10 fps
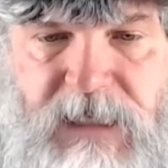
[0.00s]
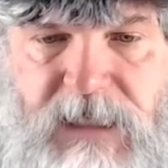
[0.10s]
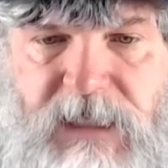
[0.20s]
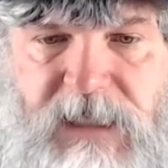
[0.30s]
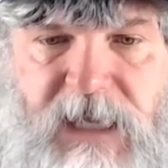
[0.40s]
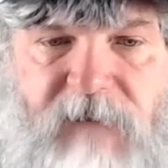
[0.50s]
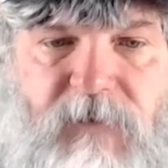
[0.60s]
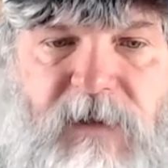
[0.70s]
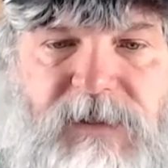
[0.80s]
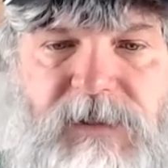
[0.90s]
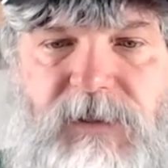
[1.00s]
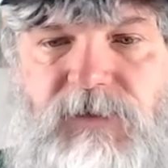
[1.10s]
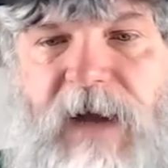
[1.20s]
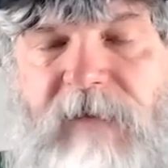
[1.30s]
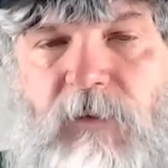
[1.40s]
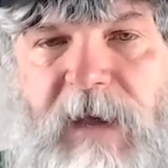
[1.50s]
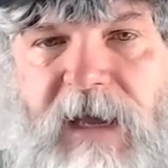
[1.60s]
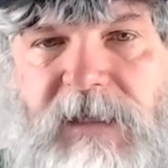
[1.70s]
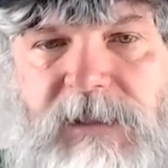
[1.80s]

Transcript: The government's travel bans,